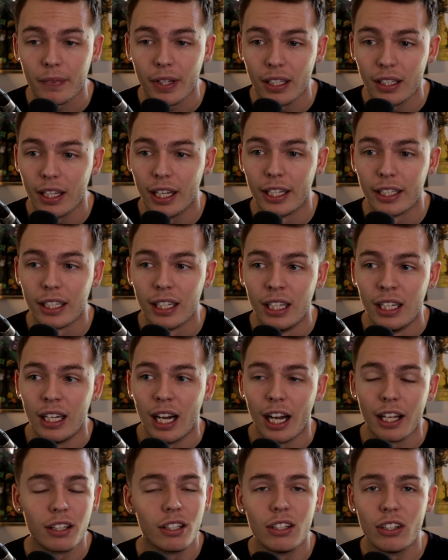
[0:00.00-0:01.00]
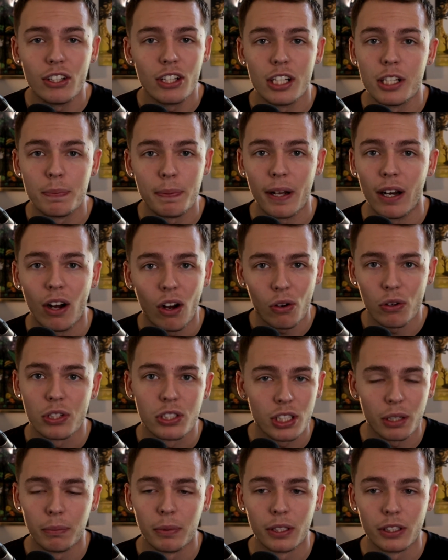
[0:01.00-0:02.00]
Like I literally spent all
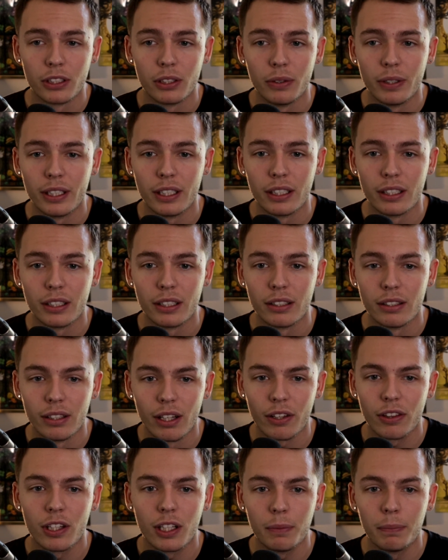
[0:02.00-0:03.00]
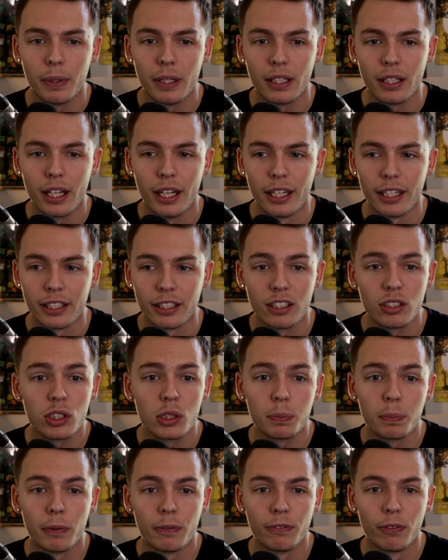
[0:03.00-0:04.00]
summer doing nothing but like, and this
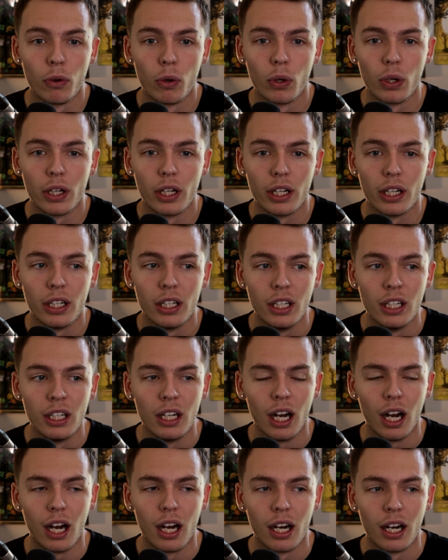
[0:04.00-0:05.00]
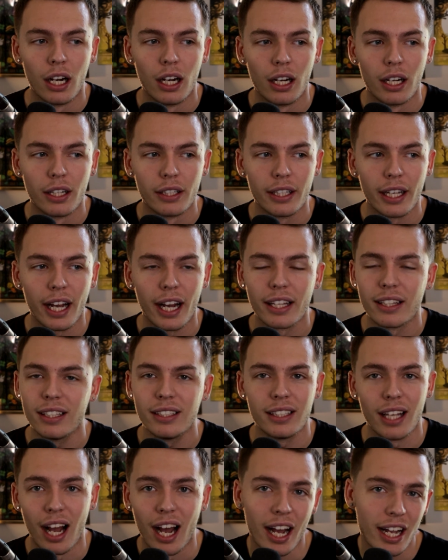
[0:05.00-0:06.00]
was before they had
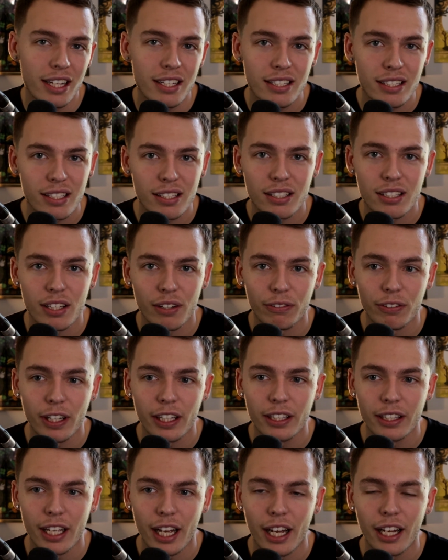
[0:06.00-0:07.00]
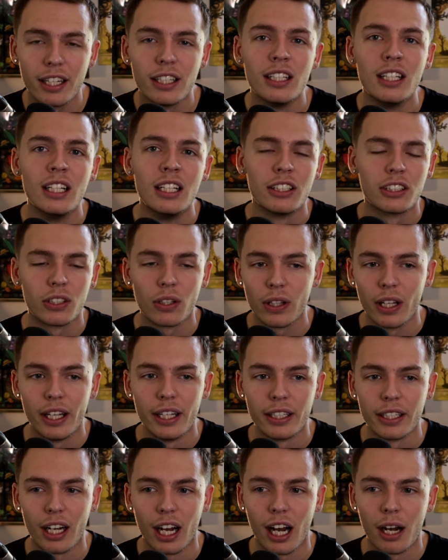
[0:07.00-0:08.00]
like the heists and stuff like that. So
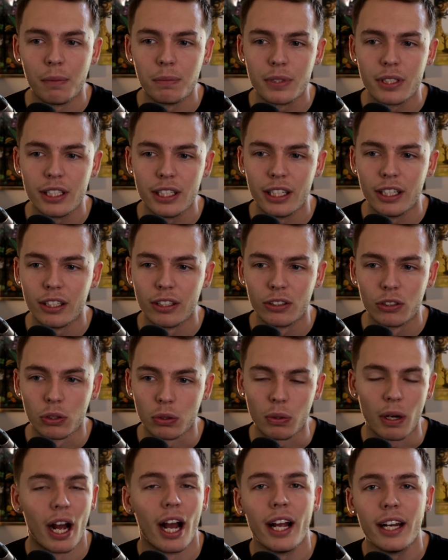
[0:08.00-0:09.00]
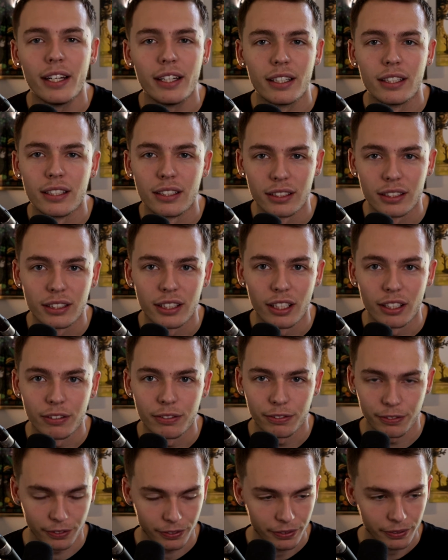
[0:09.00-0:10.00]
like I'm sitting here grinding and
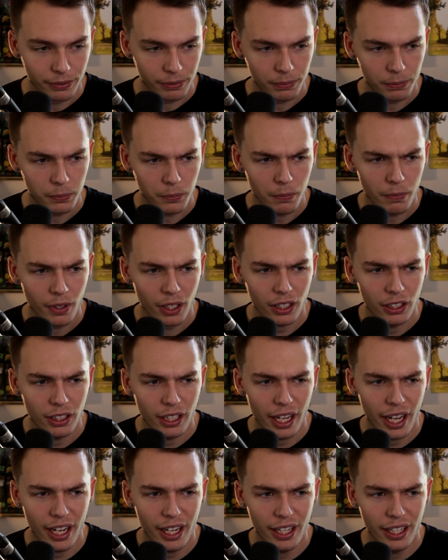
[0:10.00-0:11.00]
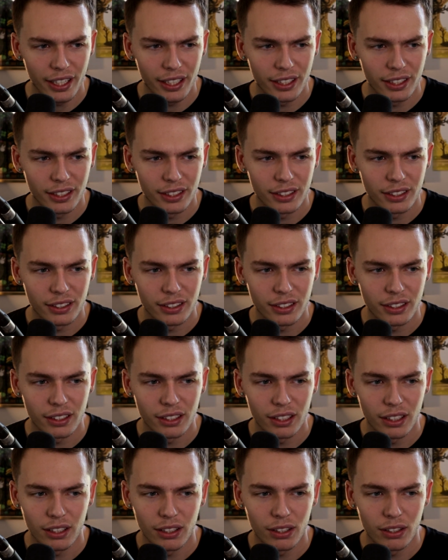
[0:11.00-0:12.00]
stuff, and
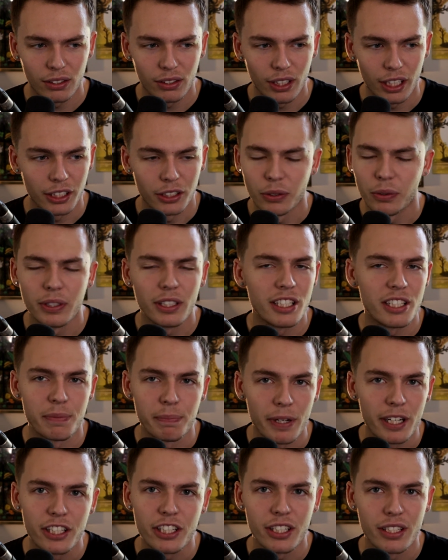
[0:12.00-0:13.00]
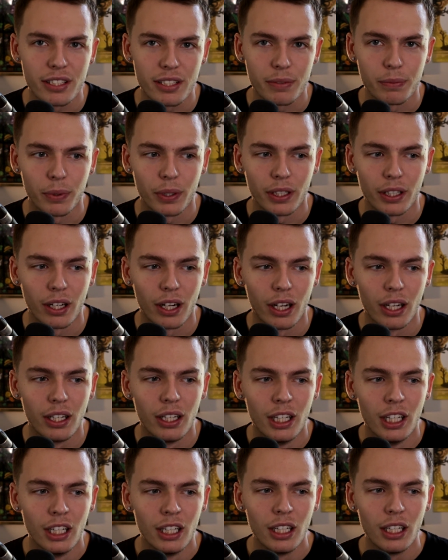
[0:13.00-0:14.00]
like doing these missions and whatnot,
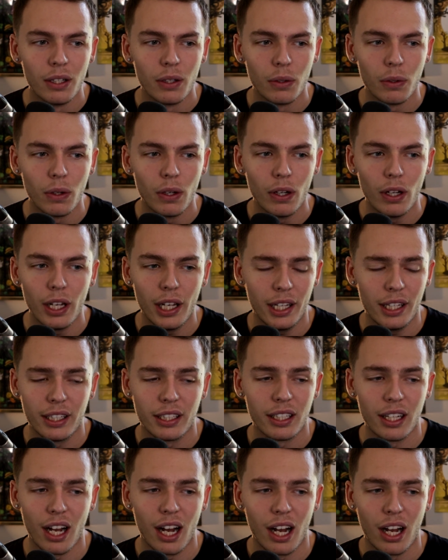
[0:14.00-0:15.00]
and